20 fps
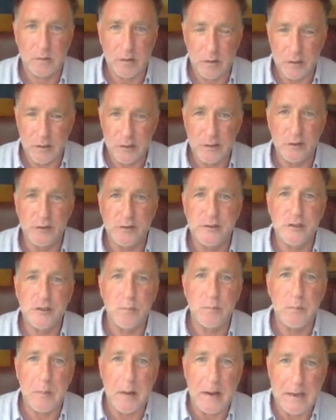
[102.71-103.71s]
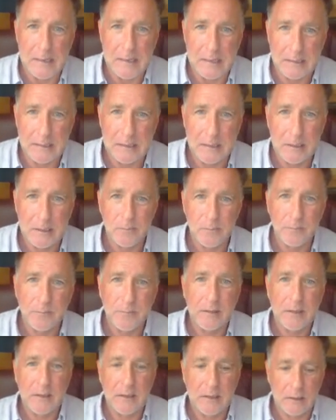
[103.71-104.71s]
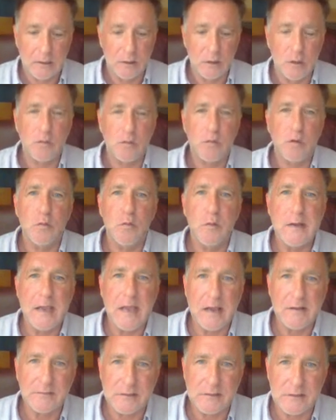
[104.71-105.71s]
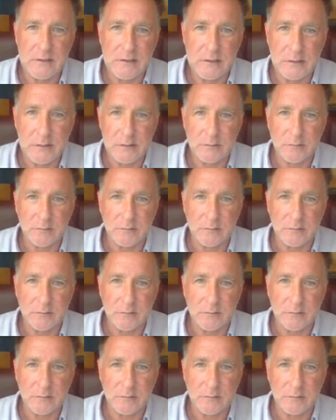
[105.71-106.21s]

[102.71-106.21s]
or use your bank, look what we have to do.